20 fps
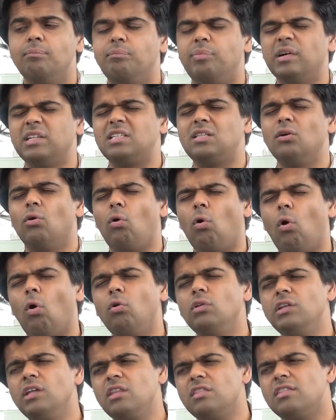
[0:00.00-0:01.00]
But the
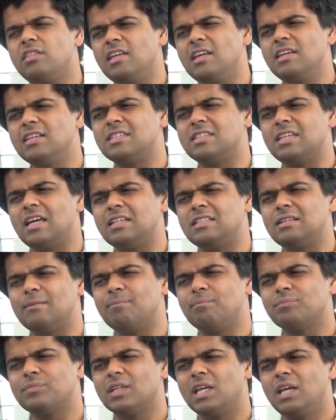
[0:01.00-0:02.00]
only thing is that
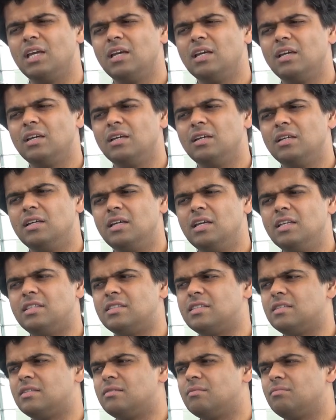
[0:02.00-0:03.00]

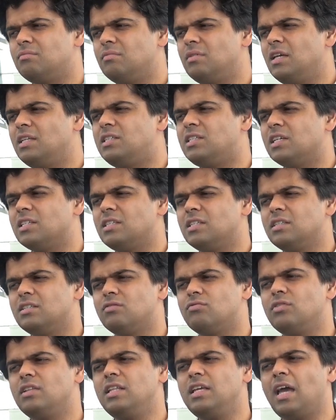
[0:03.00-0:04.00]
it
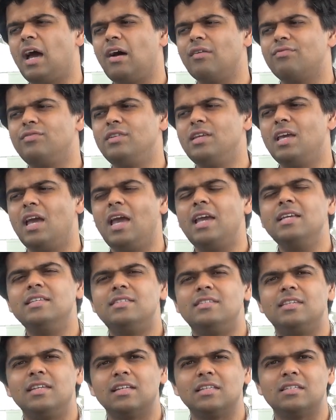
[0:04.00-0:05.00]
doesn't really have the
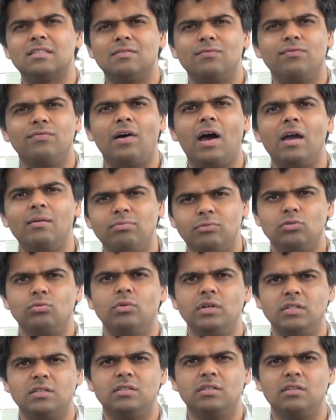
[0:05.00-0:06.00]
A6 vibe
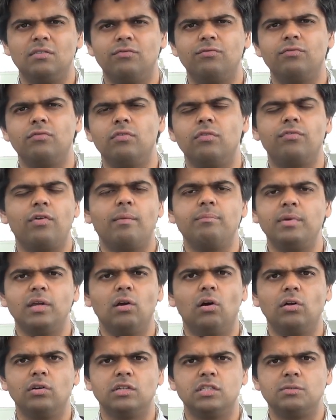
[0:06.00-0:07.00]
to it, if I'm
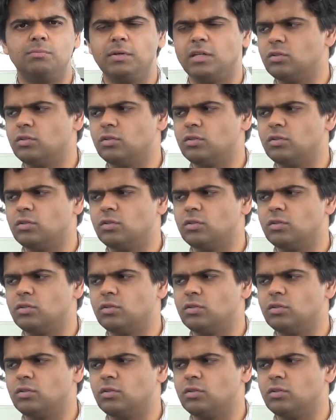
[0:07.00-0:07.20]
being honest.